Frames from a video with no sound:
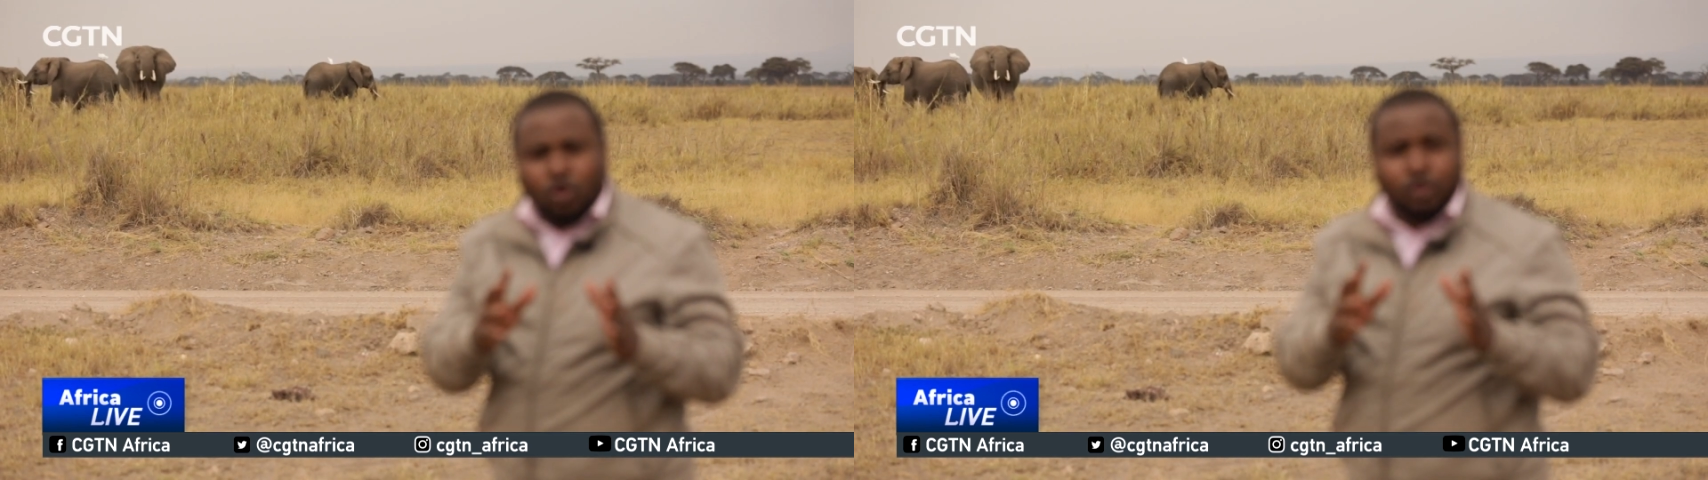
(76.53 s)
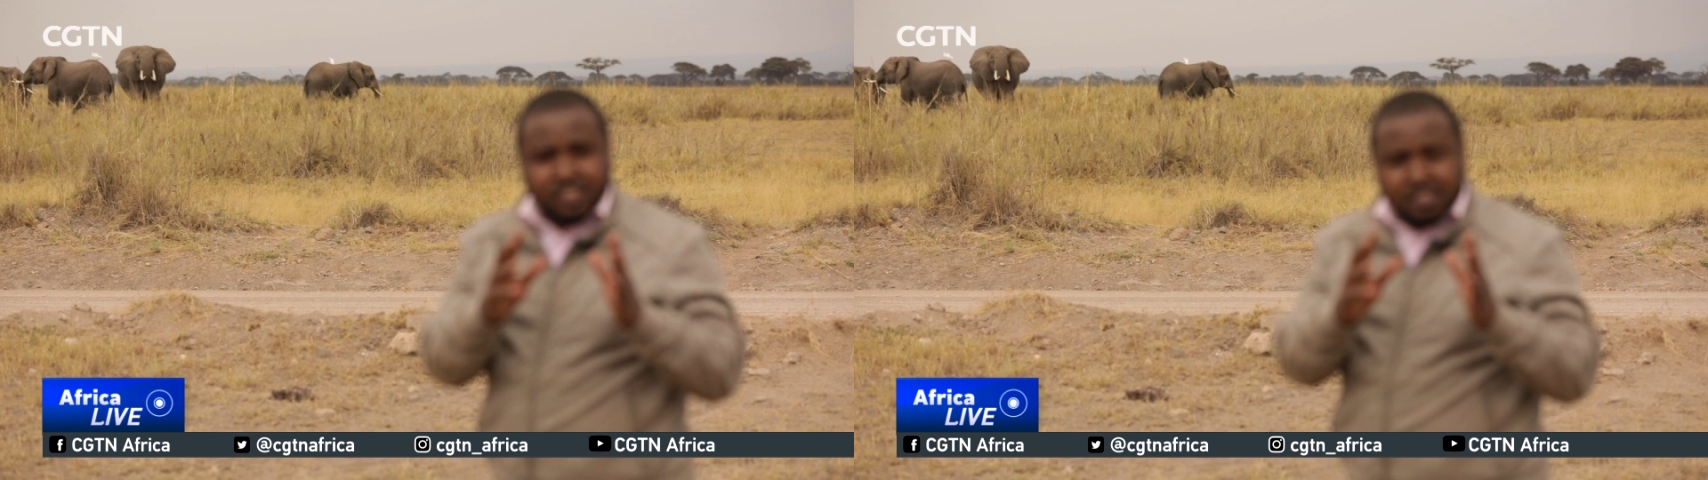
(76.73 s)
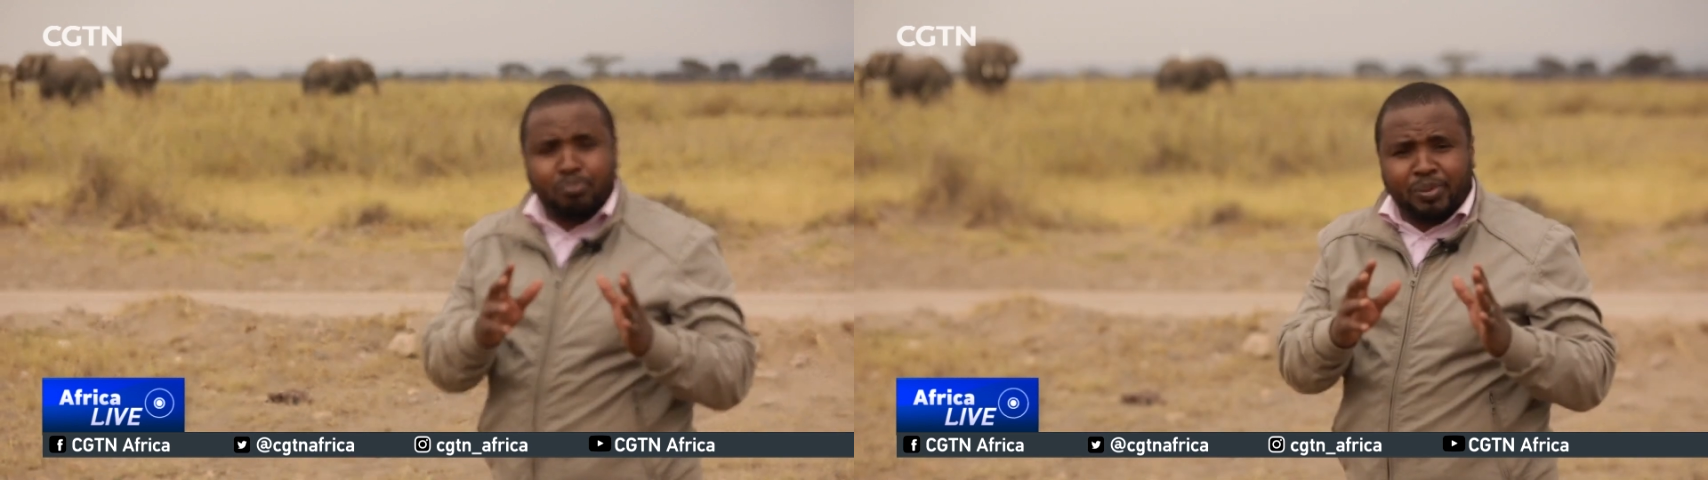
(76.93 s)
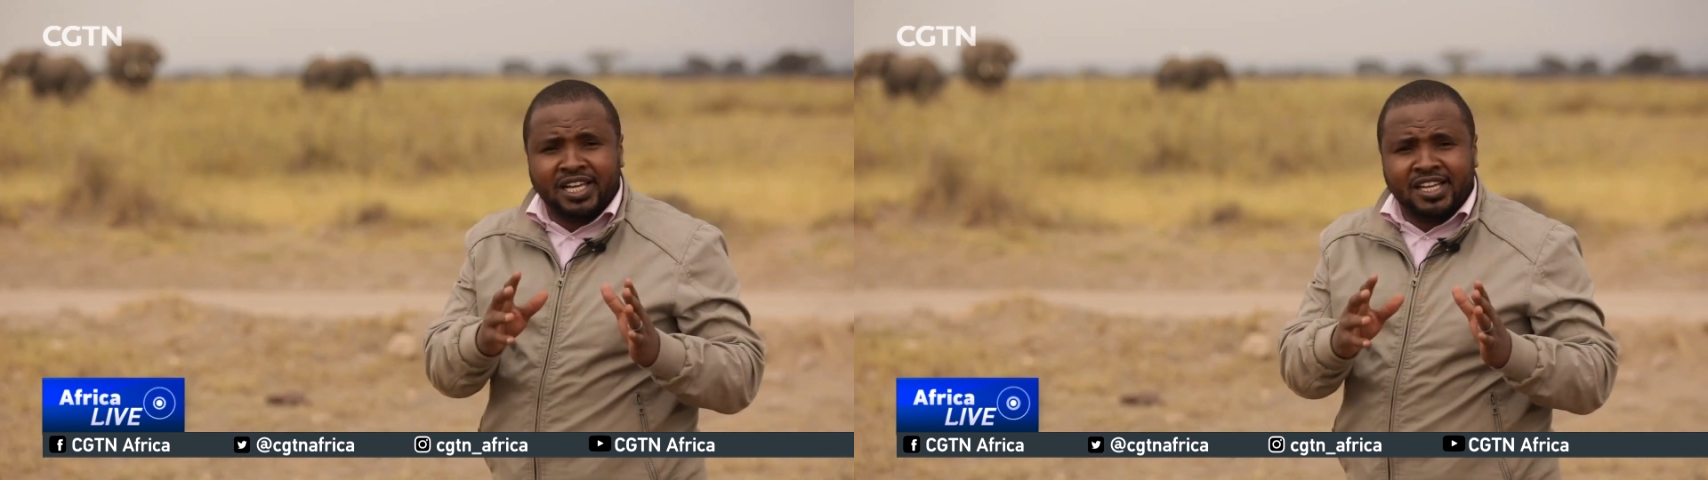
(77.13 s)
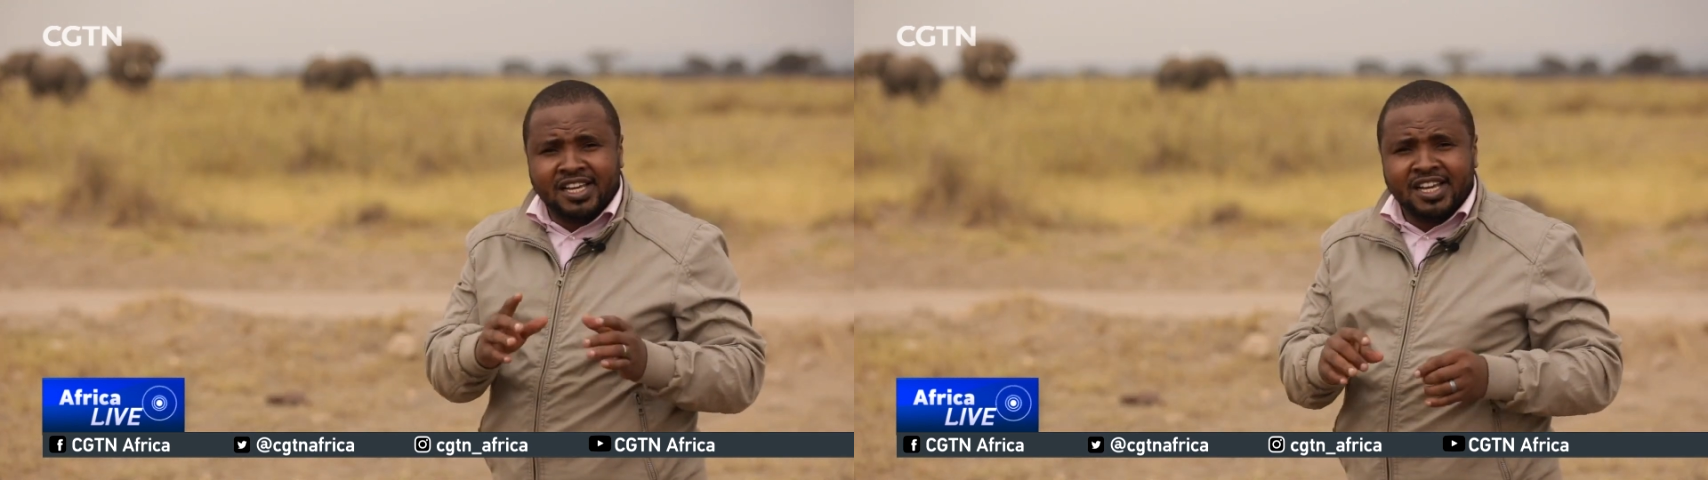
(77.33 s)
or
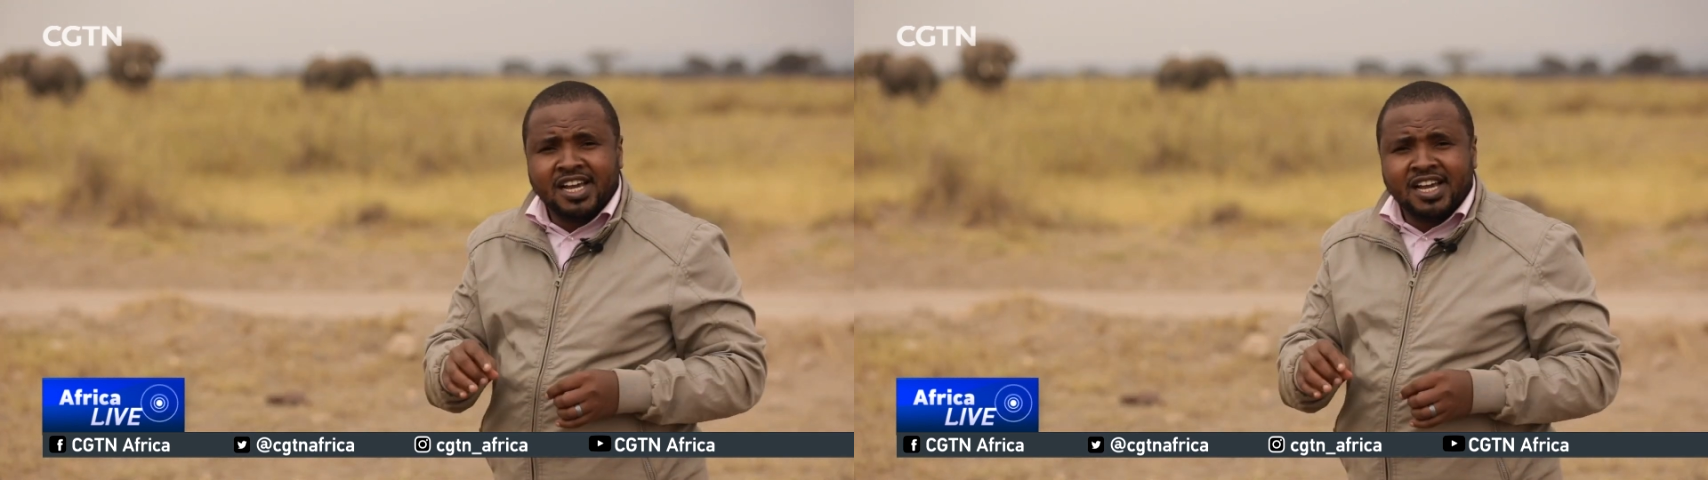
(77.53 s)
simply